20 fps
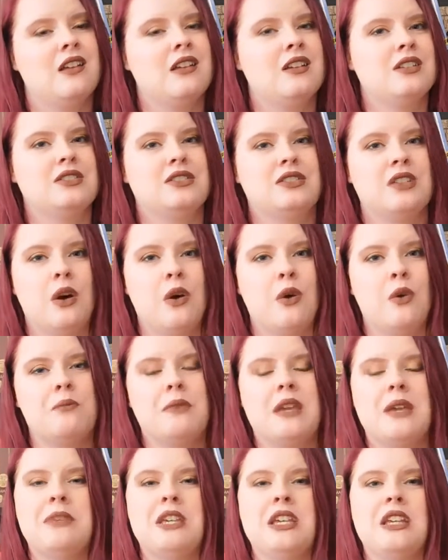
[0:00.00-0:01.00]
So
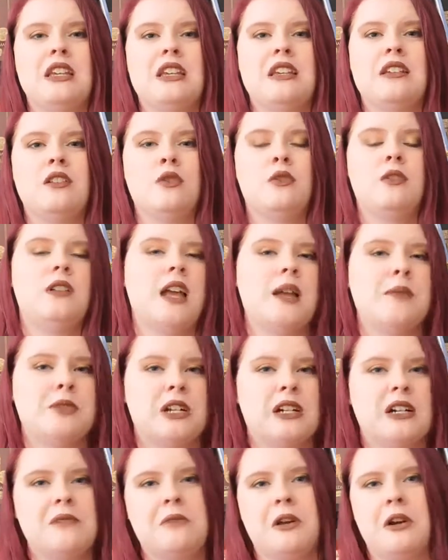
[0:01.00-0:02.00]
maybe go to the
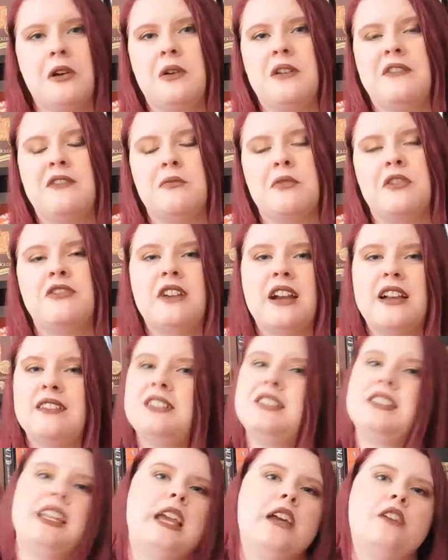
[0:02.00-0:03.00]
library, borrow it from a friend,
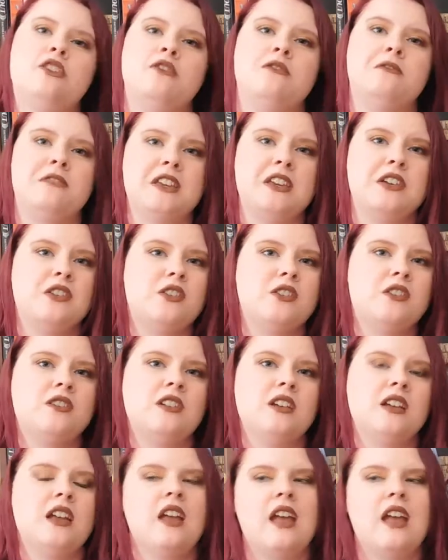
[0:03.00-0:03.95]
see how you feel,